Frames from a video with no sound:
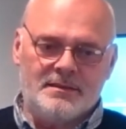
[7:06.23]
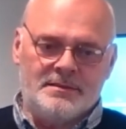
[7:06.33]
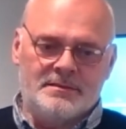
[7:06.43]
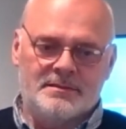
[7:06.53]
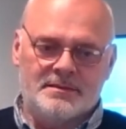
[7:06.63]

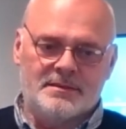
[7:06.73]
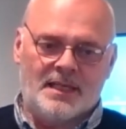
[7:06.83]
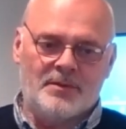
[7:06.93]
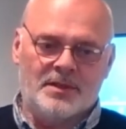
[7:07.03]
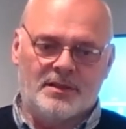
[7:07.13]

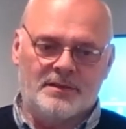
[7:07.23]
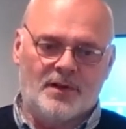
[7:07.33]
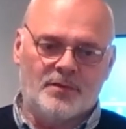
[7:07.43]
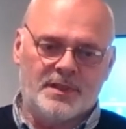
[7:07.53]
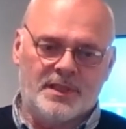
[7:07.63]
how I got
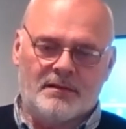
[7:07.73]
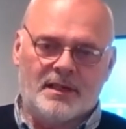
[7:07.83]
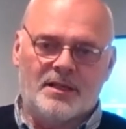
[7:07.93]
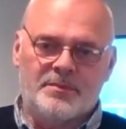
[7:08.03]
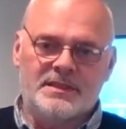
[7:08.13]
involved with the
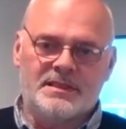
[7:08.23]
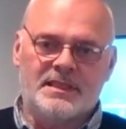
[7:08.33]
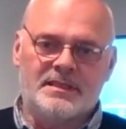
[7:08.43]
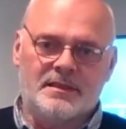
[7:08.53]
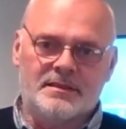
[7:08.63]

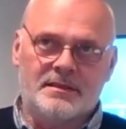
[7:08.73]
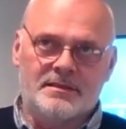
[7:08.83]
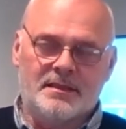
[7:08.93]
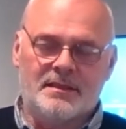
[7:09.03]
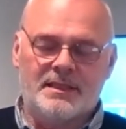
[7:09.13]
RAIBC is I
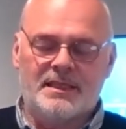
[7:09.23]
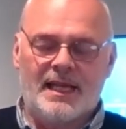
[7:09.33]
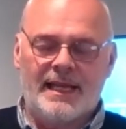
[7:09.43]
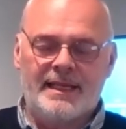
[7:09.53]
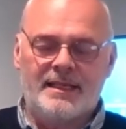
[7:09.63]
designed
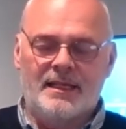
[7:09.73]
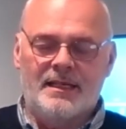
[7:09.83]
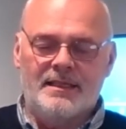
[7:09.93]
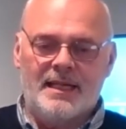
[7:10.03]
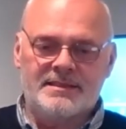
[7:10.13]
a
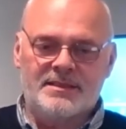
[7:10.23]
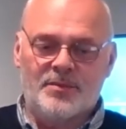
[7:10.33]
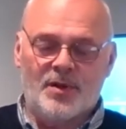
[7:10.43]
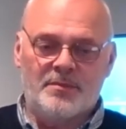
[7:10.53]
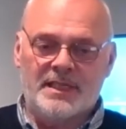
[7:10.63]

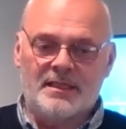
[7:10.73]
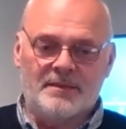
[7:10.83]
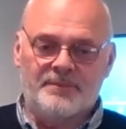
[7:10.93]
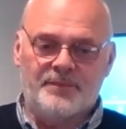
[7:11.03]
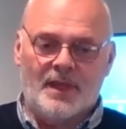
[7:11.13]
esteliomia.
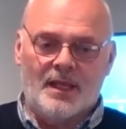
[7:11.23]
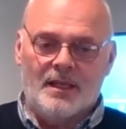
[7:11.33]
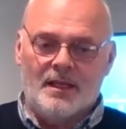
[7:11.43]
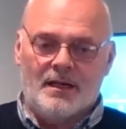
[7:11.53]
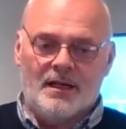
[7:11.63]

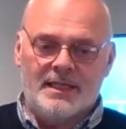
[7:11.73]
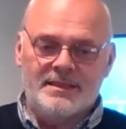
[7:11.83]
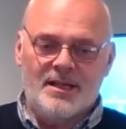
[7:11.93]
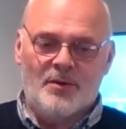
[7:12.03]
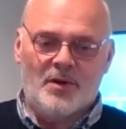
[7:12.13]
I had
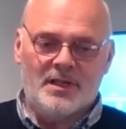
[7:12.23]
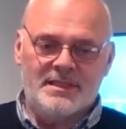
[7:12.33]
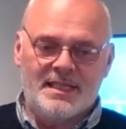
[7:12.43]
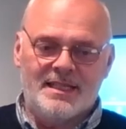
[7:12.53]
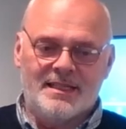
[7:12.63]
no
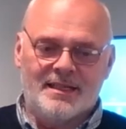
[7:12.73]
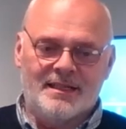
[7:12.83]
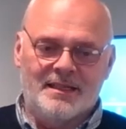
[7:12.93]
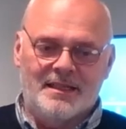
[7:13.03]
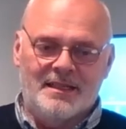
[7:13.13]
idea,
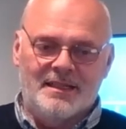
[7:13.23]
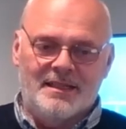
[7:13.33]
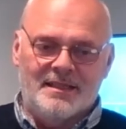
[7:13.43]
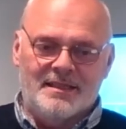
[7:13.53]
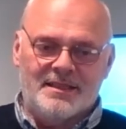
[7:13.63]

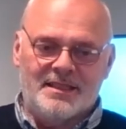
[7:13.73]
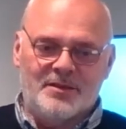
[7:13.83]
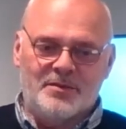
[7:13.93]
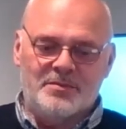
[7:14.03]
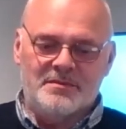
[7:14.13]
you
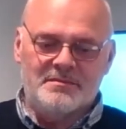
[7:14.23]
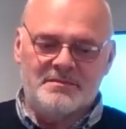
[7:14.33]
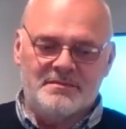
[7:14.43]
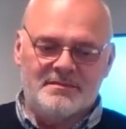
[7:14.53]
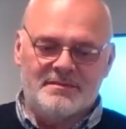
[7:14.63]
know,
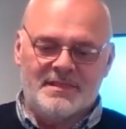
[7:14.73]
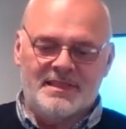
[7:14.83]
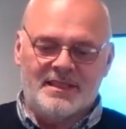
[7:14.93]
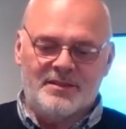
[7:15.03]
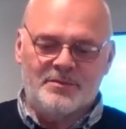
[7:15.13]

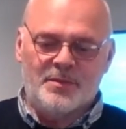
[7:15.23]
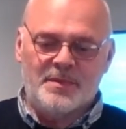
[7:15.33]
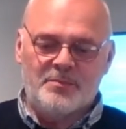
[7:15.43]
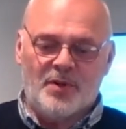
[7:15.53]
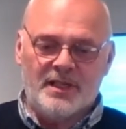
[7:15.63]
the,
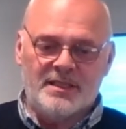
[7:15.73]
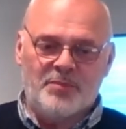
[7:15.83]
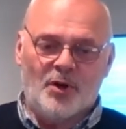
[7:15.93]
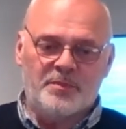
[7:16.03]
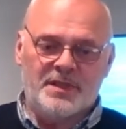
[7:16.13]
it
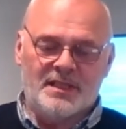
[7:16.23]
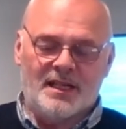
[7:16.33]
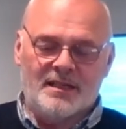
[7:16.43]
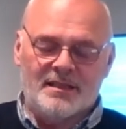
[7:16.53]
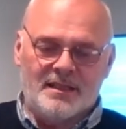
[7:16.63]

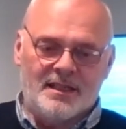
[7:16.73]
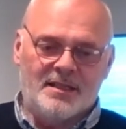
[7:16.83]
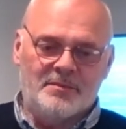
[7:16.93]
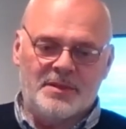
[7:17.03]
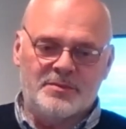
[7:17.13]
popular.
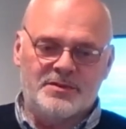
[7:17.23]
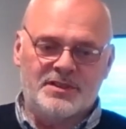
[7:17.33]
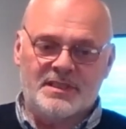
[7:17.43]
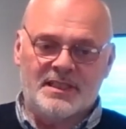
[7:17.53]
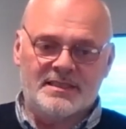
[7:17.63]
Um, it was
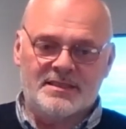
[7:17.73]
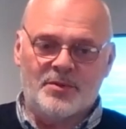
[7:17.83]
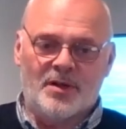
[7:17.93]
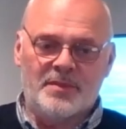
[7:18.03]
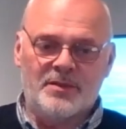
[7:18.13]
just an
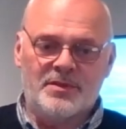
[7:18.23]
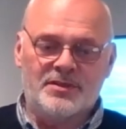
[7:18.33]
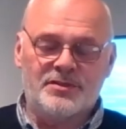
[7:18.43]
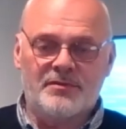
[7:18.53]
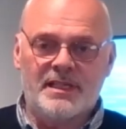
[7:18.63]
SWM. with a
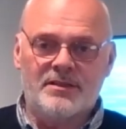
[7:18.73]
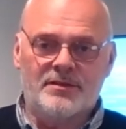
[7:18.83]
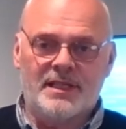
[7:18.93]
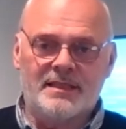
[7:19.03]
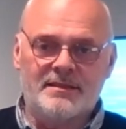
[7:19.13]
screen
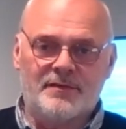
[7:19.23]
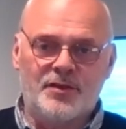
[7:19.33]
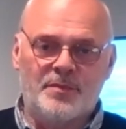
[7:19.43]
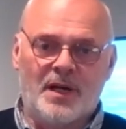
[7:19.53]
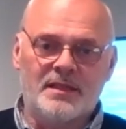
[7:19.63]
on it, a
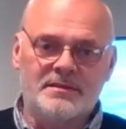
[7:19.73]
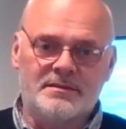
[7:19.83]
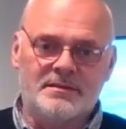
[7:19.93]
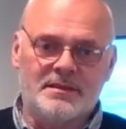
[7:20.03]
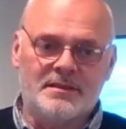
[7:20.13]
few
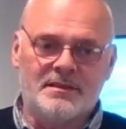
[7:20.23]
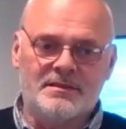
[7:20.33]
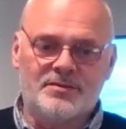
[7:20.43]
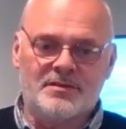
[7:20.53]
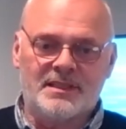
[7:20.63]
buttons. It, it
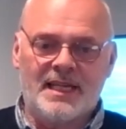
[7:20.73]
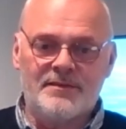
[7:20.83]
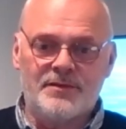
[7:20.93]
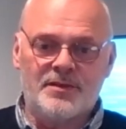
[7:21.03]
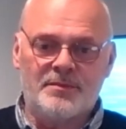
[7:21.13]
sort of
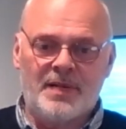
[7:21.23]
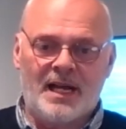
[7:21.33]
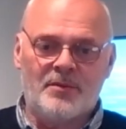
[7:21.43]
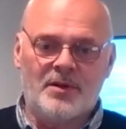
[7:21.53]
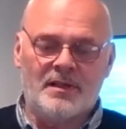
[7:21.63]
gave you the
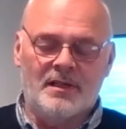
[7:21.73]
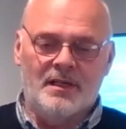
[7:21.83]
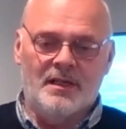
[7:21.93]
power,